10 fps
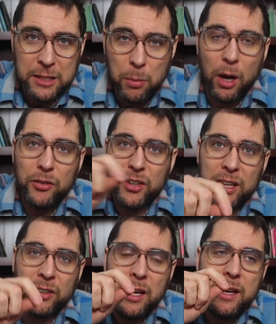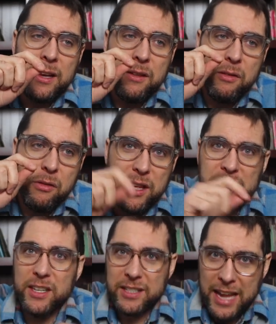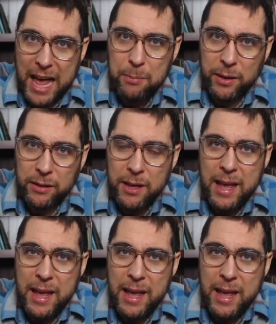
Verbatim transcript: Paul says this doesn't happen,